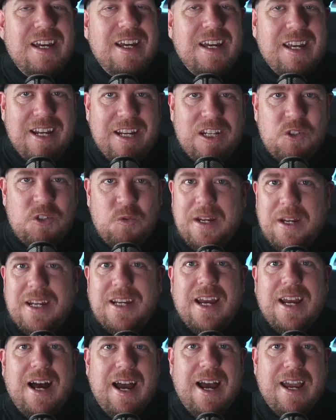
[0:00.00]
Each week,
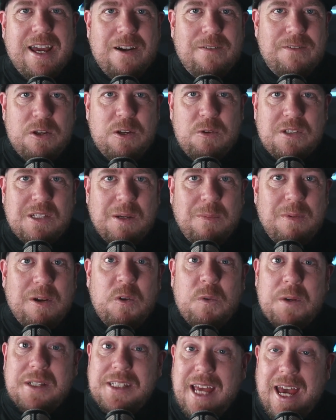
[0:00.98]
I interview someone who
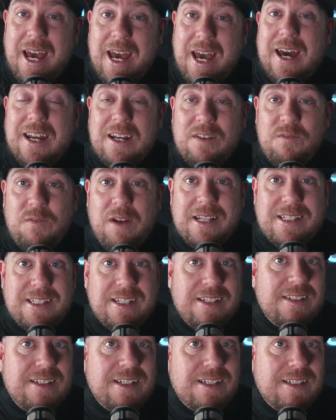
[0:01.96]
has had investing
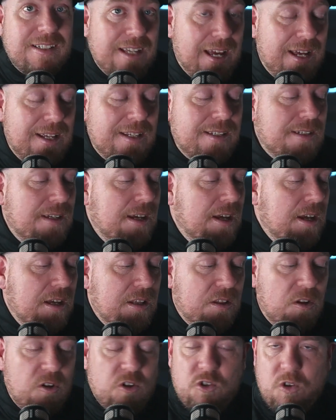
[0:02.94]
success,
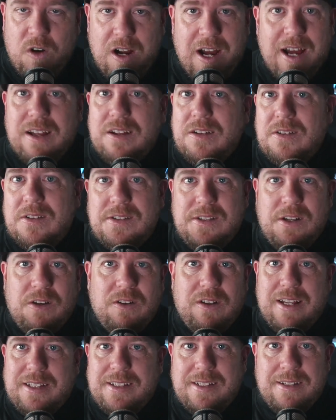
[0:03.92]
their trials, their
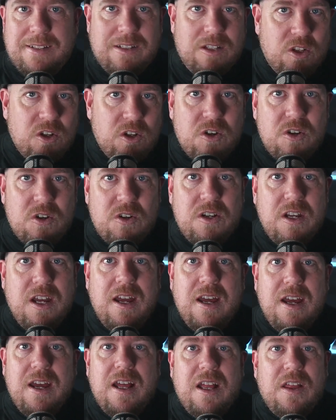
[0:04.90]
lessons learned,
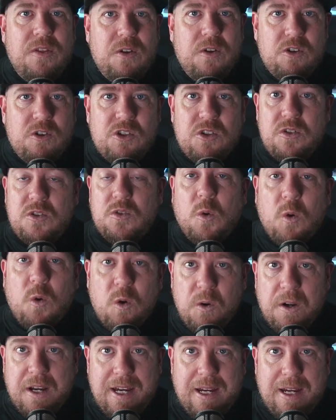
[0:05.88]
their
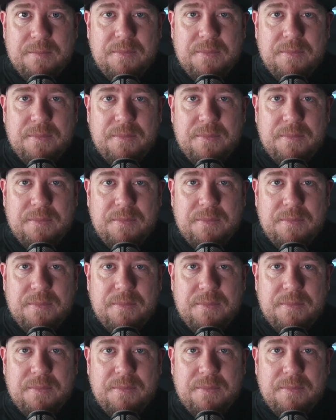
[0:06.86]
story.